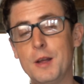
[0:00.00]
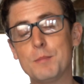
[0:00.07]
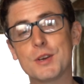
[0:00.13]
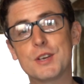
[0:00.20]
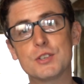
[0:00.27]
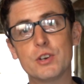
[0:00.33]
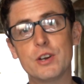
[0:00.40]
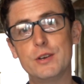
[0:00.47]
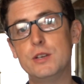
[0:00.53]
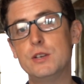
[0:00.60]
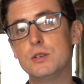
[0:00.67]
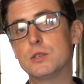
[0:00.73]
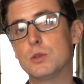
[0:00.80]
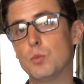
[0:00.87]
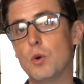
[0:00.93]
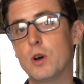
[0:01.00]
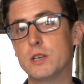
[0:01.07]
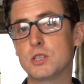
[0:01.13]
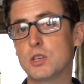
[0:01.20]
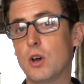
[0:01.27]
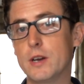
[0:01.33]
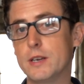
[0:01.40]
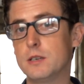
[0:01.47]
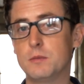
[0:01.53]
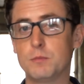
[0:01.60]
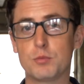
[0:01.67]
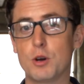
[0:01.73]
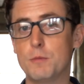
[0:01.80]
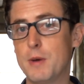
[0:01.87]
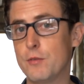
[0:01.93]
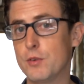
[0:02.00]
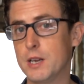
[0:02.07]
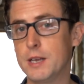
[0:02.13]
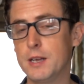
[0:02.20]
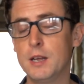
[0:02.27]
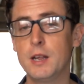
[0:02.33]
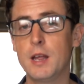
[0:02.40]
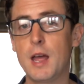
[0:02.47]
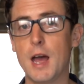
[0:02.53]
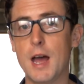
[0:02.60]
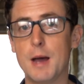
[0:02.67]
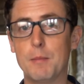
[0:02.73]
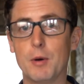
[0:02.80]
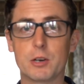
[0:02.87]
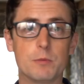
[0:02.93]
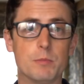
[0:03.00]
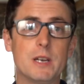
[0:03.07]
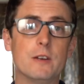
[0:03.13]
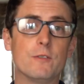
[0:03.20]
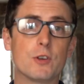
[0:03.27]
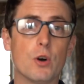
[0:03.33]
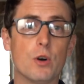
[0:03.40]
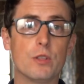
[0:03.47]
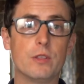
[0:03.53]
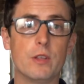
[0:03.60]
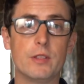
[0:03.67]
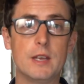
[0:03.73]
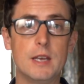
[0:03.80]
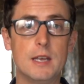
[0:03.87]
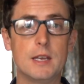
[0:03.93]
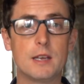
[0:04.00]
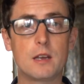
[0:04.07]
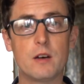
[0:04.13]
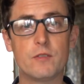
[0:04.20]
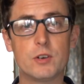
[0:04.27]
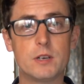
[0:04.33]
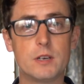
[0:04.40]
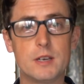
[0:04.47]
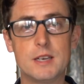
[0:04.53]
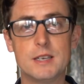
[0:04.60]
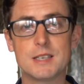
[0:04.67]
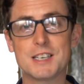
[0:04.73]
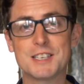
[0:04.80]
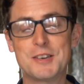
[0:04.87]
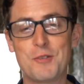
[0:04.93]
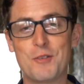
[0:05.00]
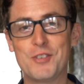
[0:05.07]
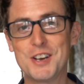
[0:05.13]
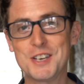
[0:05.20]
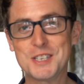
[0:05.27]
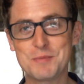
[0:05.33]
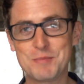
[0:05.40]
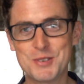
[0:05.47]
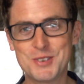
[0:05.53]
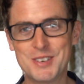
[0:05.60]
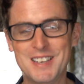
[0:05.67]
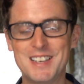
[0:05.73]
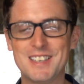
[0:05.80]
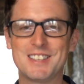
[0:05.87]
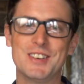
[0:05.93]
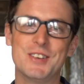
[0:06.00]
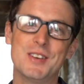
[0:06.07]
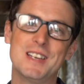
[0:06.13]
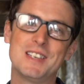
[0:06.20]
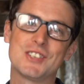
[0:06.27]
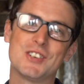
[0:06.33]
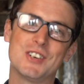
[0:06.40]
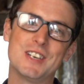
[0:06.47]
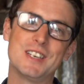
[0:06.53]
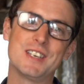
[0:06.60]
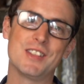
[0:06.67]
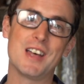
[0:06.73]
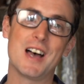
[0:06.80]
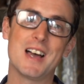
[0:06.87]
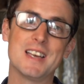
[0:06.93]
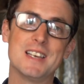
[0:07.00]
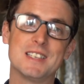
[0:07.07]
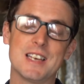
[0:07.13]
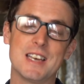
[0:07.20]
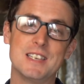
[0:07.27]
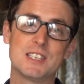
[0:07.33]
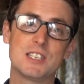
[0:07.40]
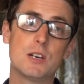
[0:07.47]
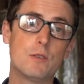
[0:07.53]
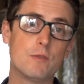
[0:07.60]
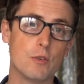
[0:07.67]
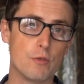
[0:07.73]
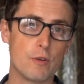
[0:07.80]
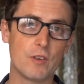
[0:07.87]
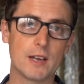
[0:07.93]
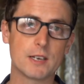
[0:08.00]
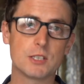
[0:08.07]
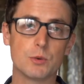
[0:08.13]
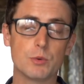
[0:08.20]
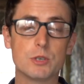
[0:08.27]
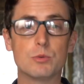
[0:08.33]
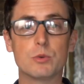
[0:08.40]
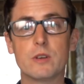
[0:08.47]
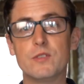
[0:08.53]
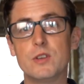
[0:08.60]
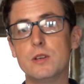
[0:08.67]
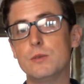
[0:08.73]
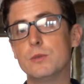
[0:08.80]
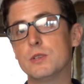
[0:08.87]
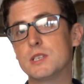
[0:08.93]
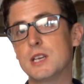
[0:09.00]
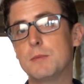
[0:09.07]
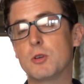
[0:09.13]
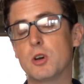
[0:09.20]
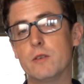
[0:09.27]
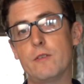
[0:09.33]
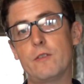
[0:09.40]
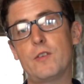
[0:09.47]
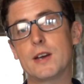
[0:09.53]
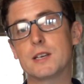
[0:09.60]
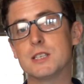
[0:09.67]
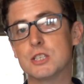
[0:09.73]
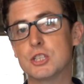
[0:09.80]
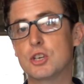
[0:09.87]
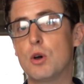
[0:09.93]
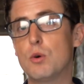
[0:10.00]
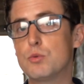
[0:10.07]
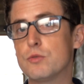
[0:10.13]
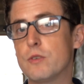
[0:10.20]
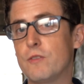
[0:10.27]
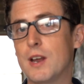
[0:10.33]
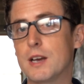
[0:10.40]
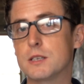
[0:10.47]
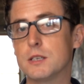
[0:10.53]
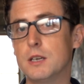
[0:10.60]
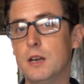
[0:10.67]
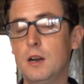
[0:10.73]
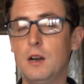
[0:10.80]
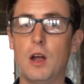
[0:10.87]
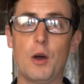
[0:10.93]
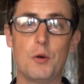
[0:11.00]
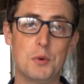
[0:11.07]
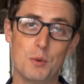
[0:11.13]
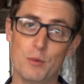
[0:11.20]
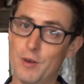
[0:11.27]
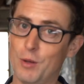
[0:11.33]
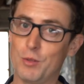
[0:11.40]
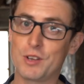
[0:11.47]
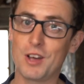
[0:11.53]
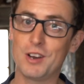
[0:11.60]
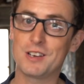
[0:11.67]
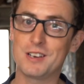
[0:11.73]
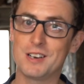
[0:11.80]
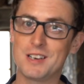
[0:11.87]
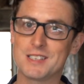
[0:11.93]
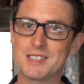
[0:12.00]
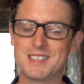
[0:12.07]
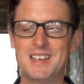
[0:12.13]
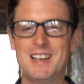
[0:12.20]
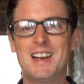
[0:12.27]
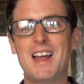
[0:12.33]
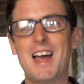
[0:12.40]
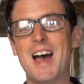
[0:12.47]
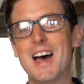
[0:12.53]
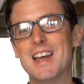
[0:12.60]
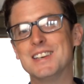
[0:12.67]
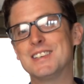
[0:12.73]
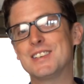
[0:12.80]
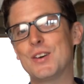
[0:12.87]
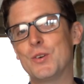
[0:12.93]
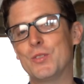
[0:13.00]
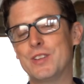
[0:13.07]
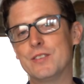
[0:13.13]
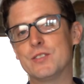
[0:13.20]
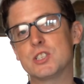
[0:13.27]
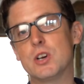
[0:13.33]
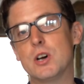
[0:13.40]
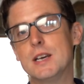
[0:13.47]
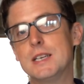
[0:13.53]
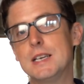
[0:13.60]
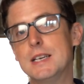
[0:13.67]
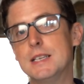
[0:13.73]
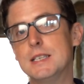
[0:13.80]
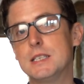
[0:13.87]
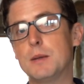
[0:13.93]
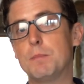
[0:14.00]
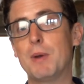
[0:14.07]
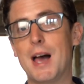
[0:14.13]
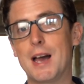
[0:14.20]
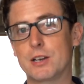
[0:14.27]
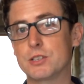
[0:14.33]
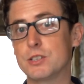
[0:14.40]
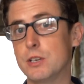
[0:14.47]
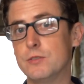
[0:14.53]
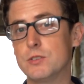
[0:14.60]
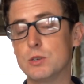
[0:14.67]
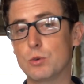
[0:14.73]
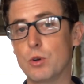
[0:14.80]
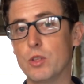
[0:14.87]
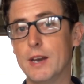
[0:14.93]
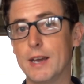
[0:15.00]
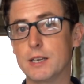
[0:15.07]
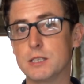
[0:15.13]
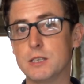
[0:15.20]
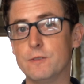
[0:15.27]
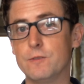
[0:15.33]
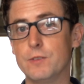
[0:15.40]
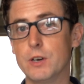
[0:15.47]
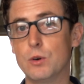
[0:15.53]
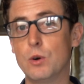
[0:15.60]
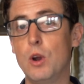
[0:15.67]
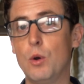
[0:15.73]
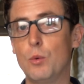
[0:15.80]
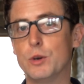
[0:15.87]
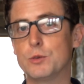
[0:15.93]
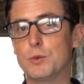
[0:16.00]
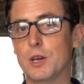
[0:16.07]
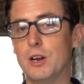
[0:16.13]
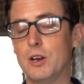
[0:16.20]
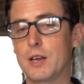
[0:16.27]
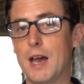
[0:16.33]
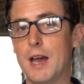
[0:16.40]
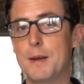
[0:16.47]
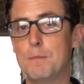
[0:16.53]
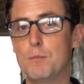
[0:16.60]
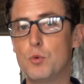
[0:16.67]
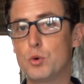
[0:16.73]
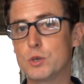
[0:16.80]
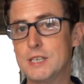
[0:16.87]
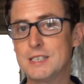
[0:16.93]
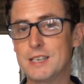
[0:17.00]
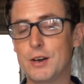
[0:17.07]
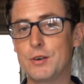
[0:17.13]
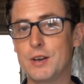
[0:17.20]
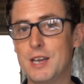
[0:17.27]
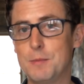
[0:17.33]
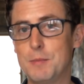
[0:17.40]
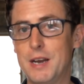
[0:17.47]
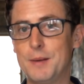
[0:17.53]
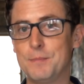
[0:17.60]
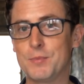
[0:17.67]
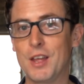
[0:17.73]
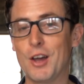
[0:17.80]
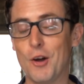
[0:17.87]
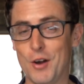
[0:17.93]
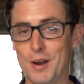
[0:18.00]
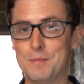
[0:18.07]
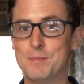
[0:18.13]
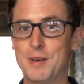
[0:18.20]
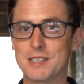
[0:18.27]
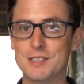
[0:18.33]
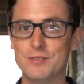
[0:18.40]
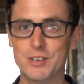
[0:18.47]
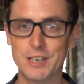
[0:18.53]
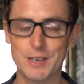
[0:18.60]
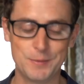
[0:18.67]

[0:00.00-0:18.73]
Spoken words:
because I only use the white side primarily. I'd completely forgotten that the cover is actually reversible, so inside that is a silver reflector which will give you the same kind of effect as the gold reflector, only without the colour cast, and on the other side is black, so you've still got the negative fill, which we're going to look at in more detail in a minute. Alright, back to the video.